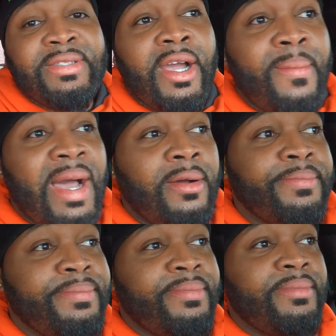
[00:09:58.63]
talk about
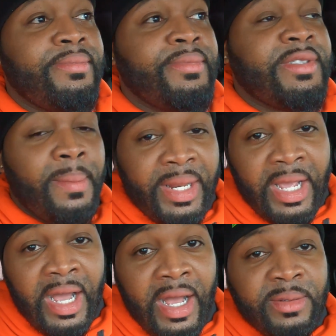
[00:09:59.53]
some of the
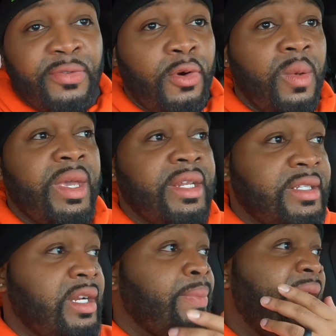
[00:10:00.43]
cons before we get
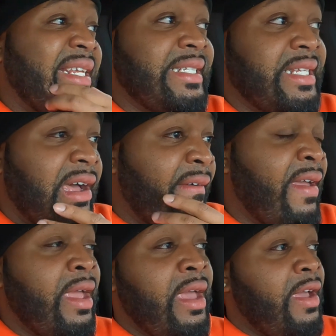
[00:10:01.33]
into the price and stuff.
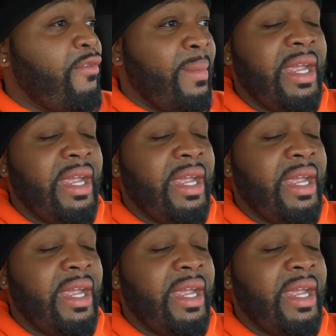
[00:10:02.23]
For me,